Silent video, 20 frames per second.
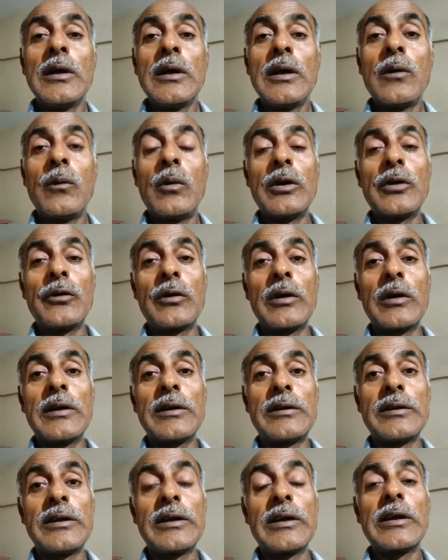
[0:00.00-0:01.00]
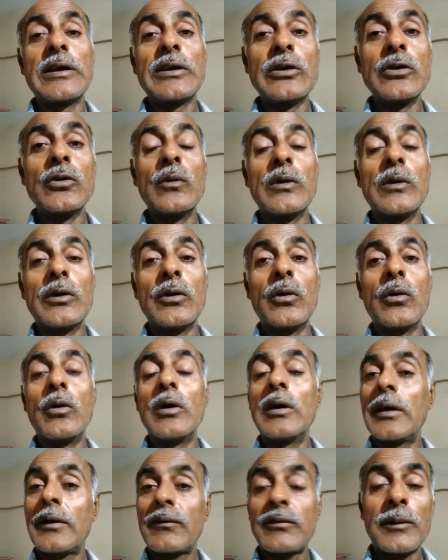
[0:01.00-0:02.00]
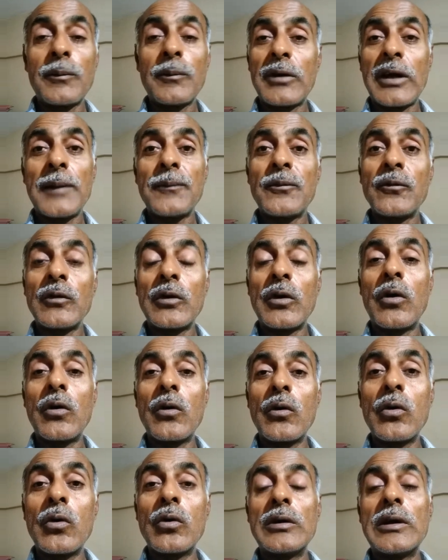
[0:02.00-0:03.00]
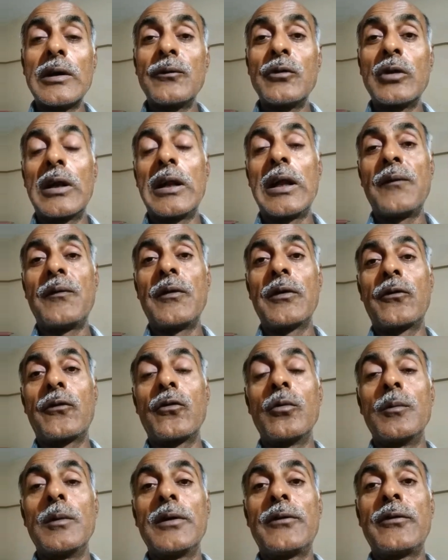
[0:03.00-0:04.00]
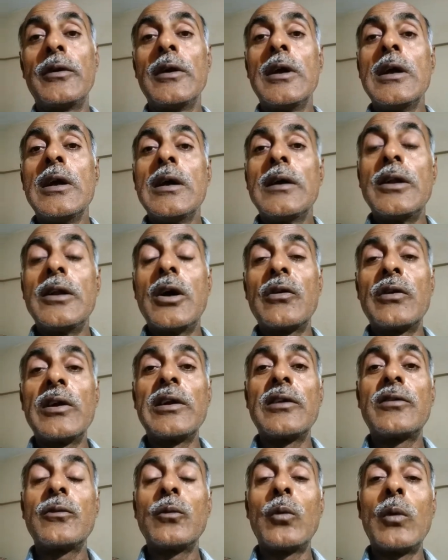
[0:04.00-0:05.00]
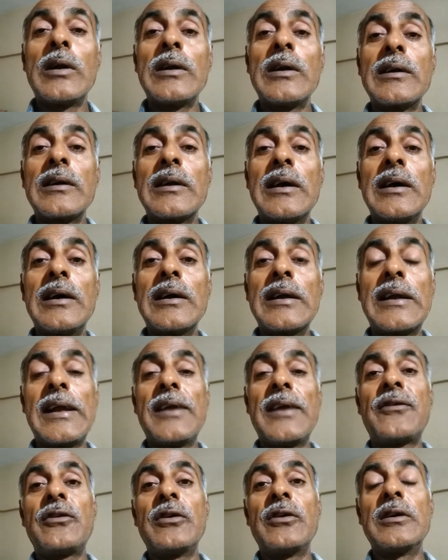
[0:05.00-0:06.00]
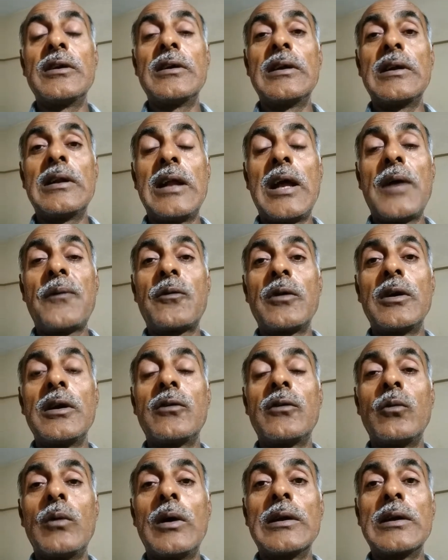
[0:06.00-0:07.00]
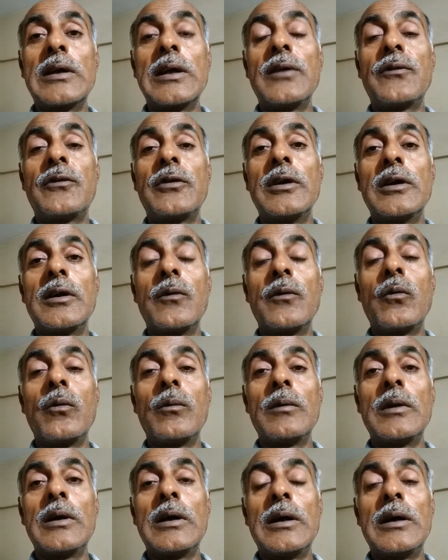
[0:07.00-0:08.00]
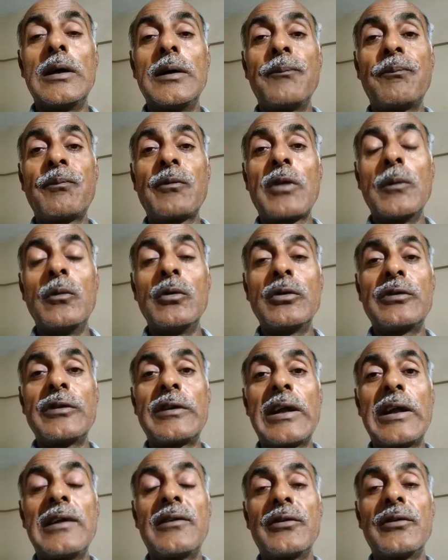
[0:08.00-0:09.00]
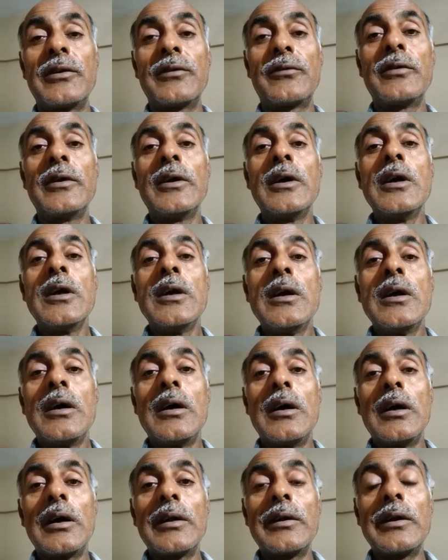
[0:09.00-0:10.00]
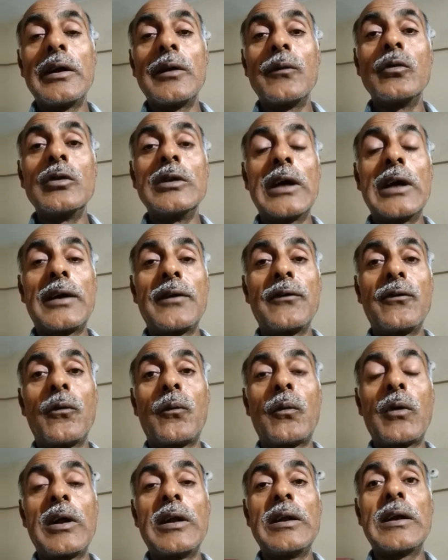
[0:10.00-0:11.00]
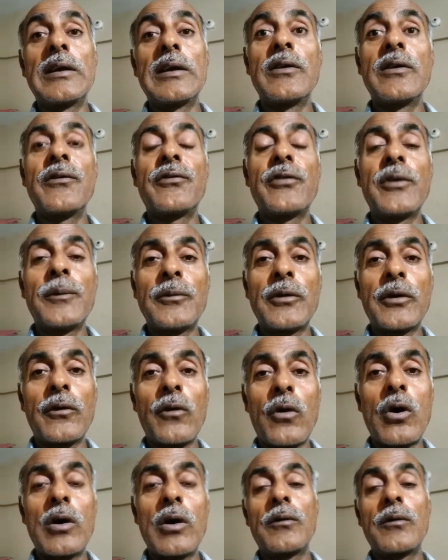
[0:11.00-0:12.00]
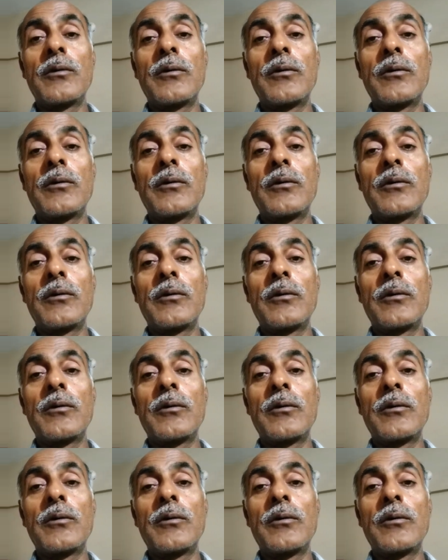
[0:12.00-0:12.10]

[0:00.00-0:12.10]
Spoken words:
what you can think, you will know. Sometimes we don't know that we are laughing too much. Now that is one gesture, laughter is one gesture which tells us that we are schizophrenic, there's something wrong